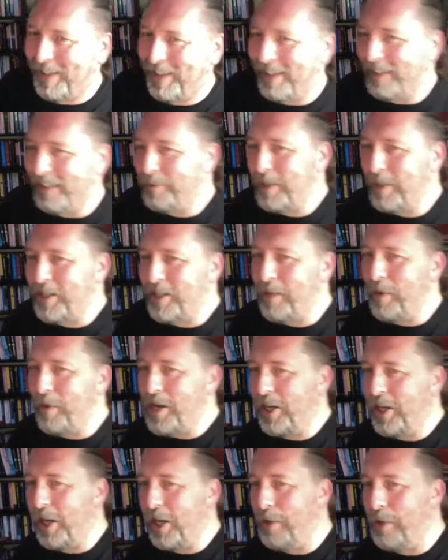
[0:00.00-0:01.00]
especially when
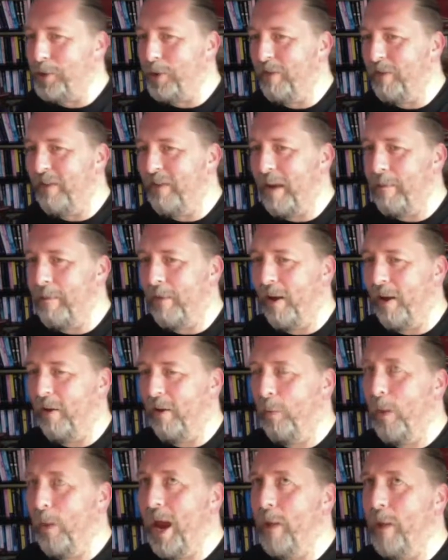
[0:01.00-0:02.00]
you go to a
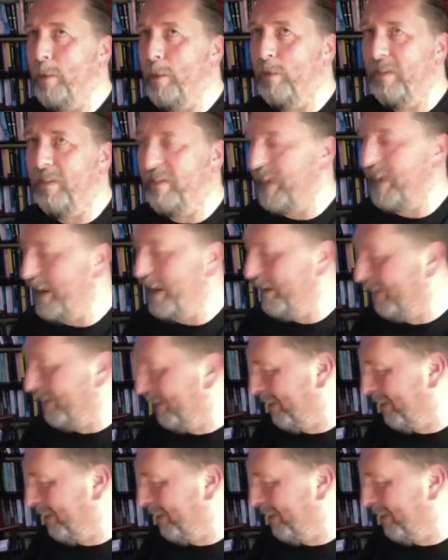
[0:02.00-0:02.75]
werewolf event.